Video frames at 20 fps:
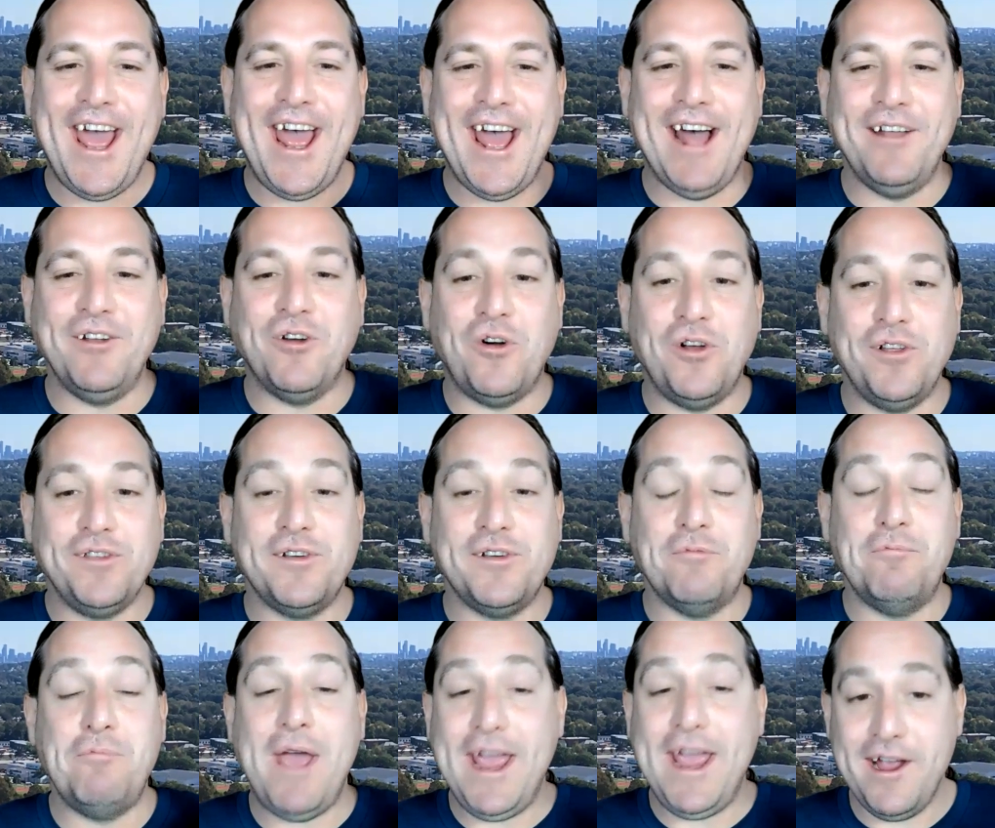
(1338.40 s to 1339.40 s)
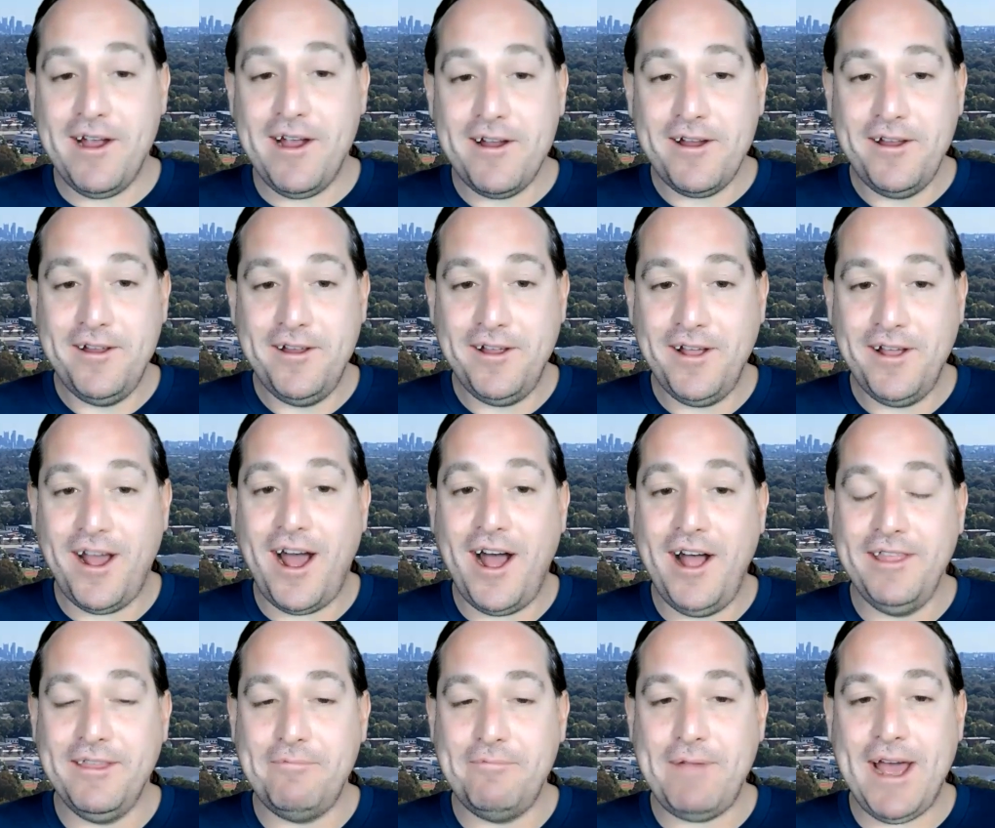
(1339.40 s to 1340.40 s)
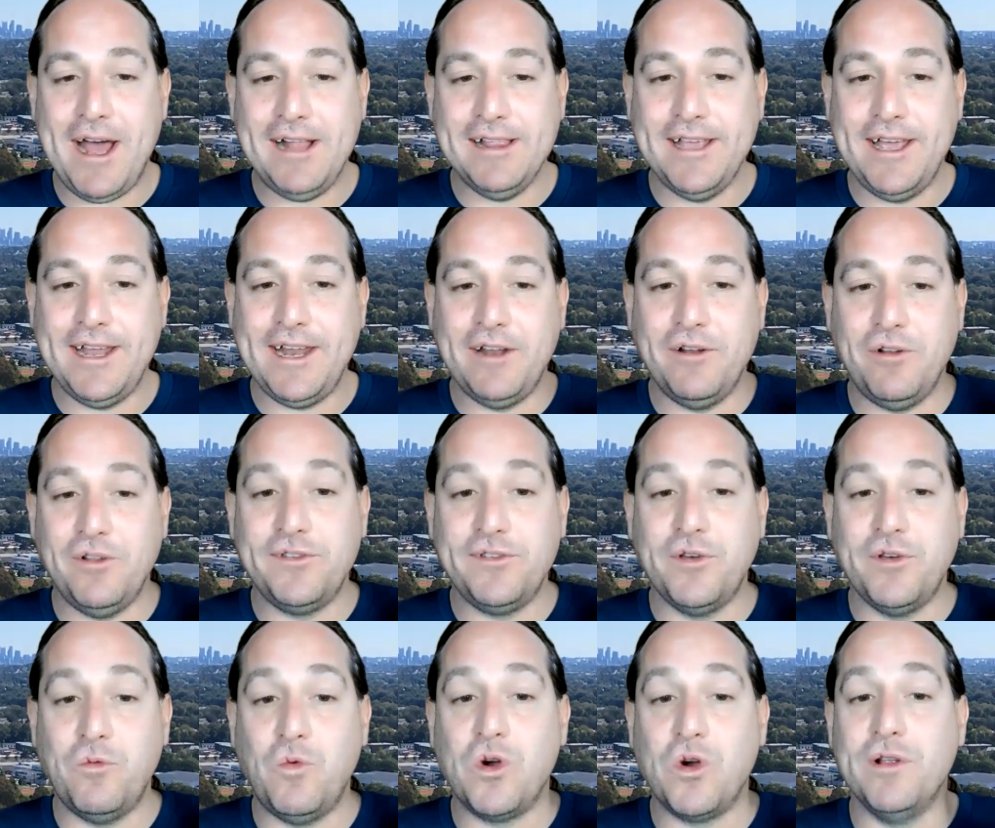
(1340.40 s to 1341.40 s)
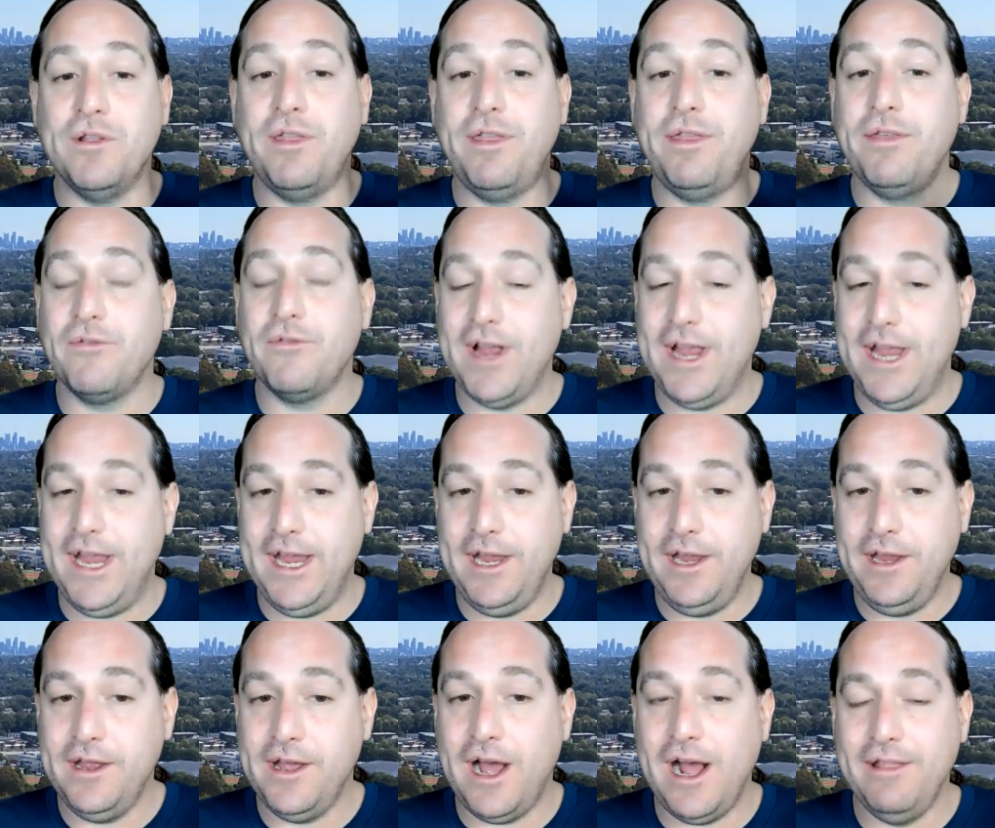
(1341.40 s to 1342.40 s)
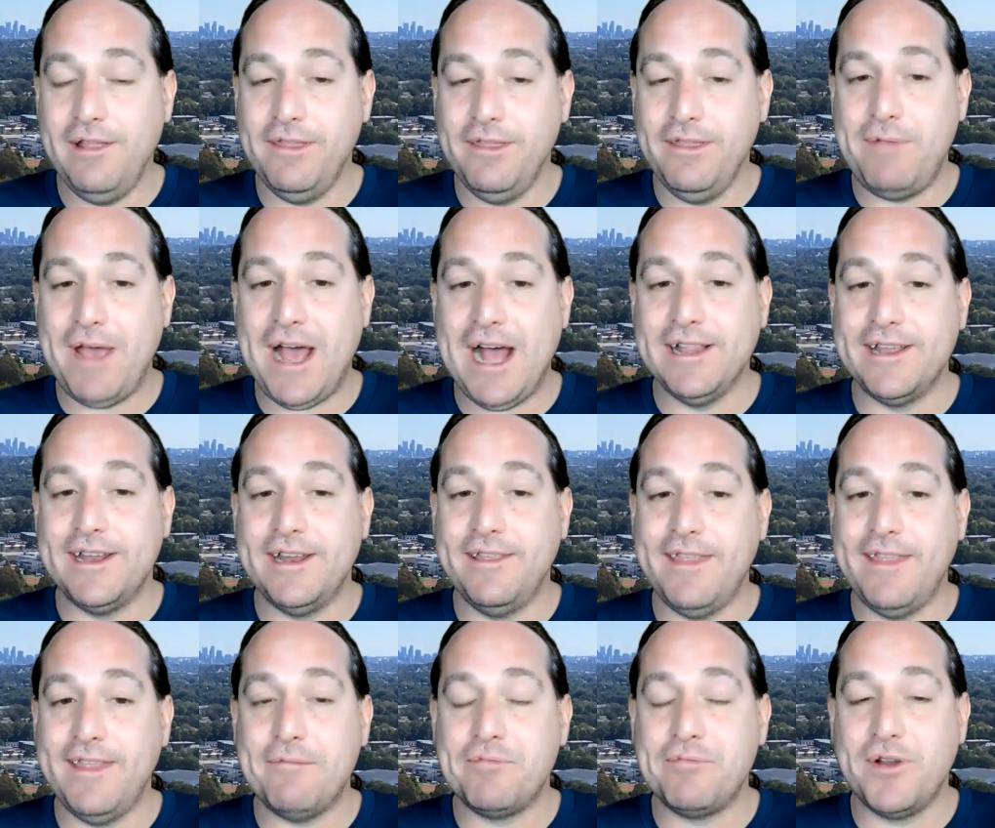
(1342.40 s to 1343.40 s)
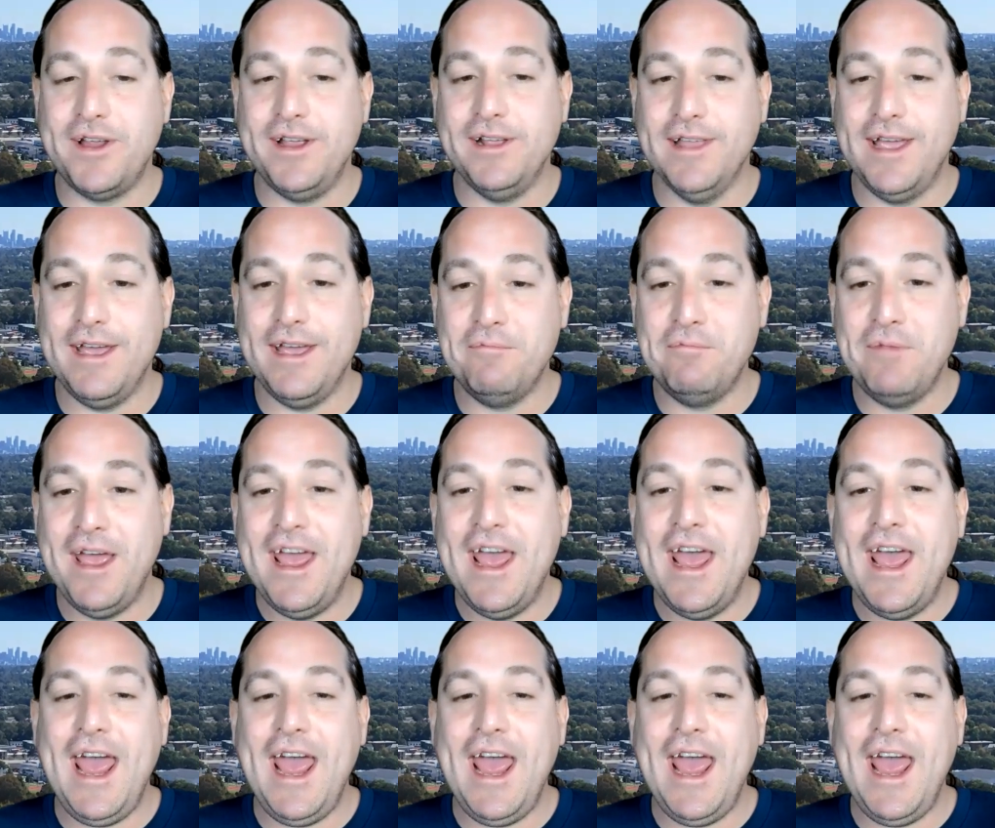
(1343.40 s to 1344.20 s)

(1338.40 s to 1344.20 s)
and also mayor on the ballot, and also Ward 3 on the ballot in that prelim.